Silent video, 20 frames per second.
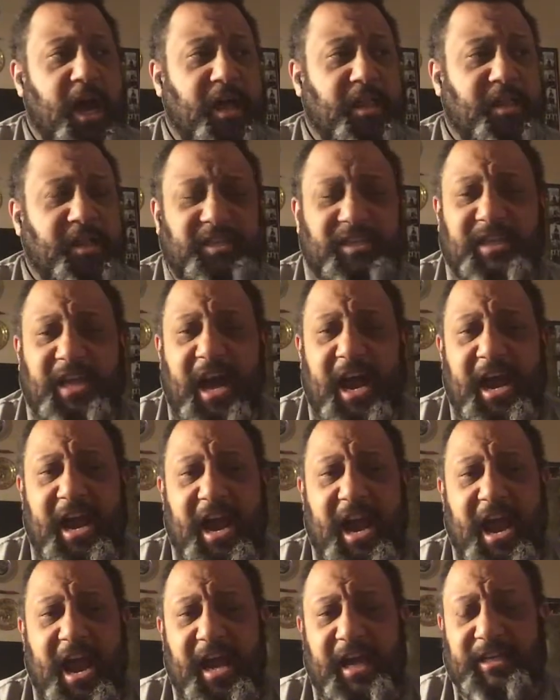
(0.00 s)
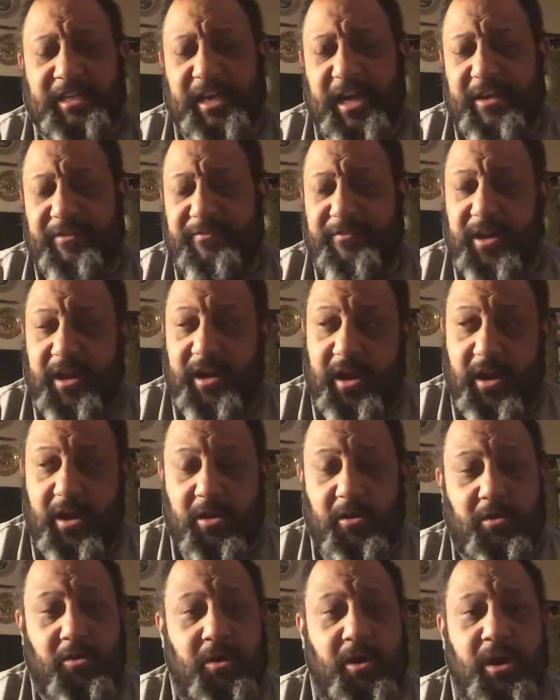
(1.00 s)
This guy has a
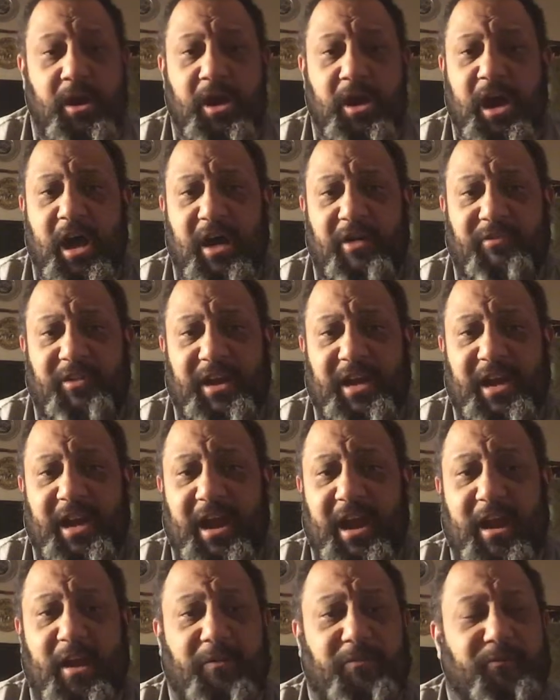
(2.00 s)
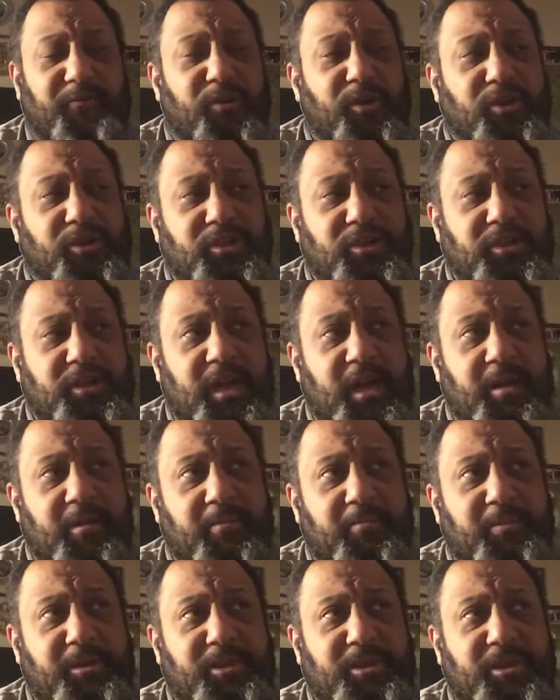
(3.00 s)
video of
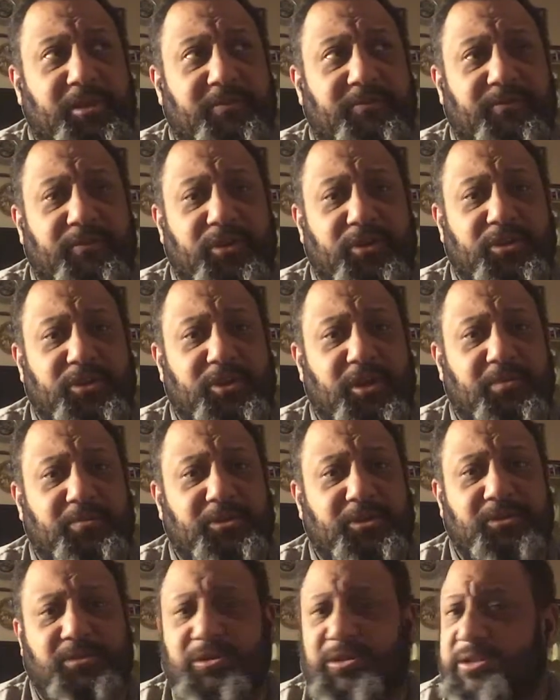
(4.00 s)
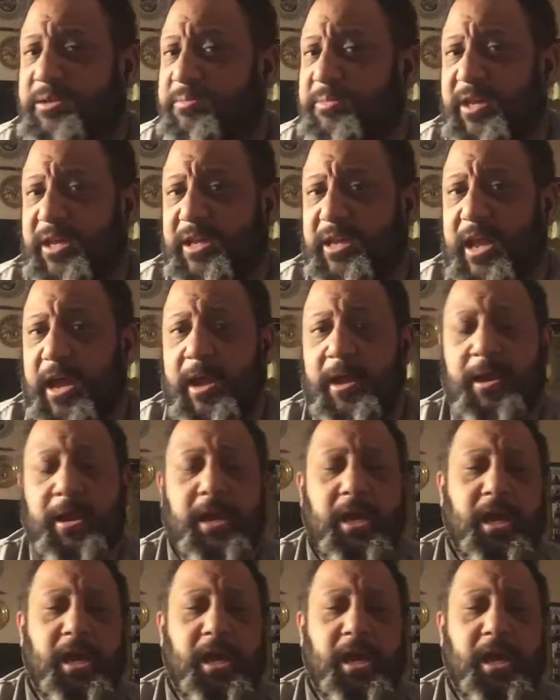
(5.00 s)
Michigan First Sharpshooters, something like that.